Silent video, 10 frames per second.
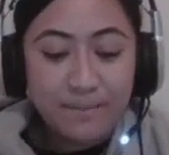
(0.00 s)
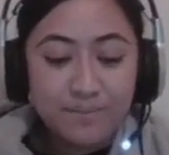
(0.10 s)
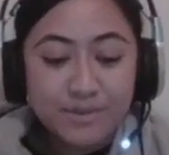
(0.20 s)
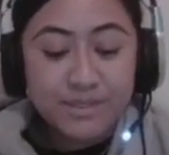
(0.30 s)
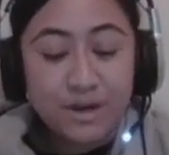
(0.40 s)

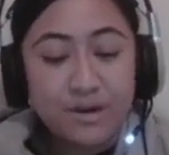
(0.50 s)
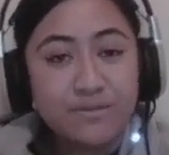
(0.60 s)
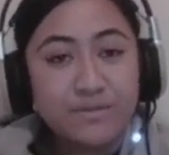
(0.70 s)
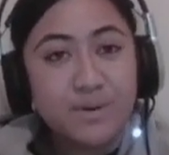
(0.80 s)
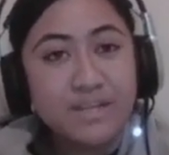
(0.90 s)
So a lot of
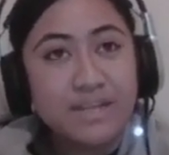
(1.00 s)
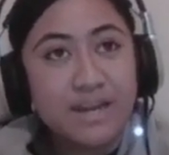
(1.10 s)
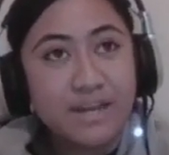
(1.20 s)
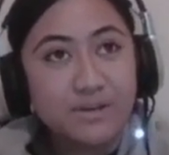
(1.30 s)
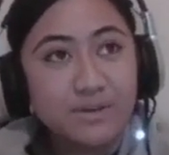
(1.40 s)
the work that
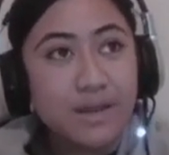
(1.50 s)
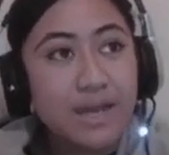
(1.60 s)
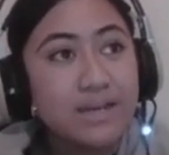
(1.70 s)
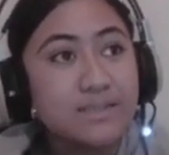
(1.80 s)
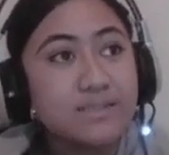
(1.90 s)
I do
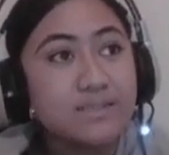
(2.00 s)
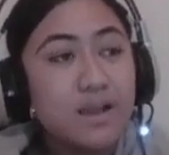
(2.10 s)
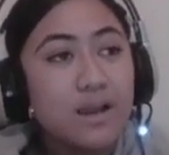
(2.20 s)
as